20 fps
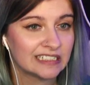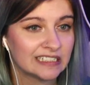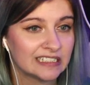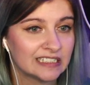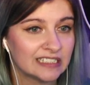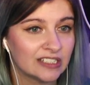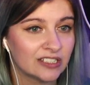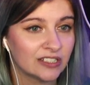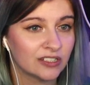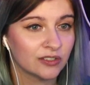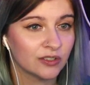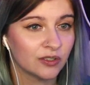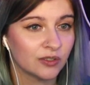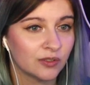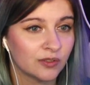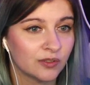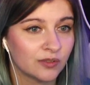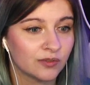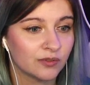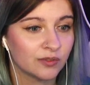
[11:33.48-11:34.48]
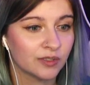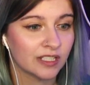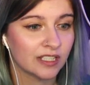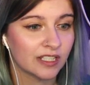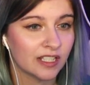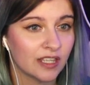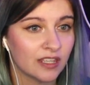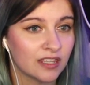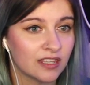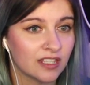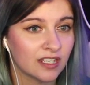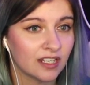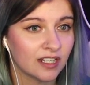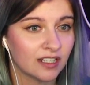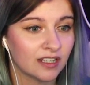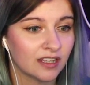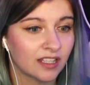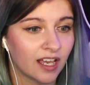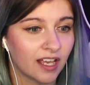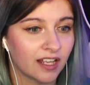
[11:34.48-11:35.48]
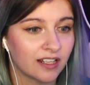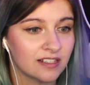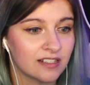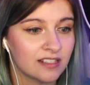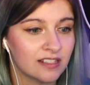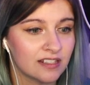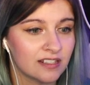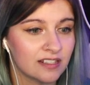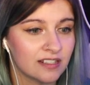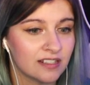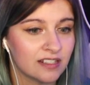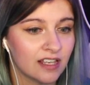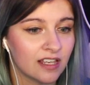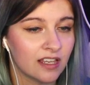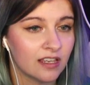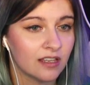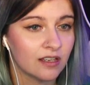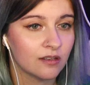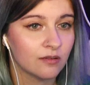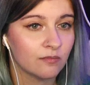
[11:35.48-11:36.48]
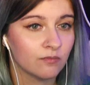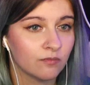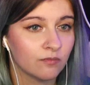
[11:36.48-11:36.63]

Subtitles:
don't really think that's the same.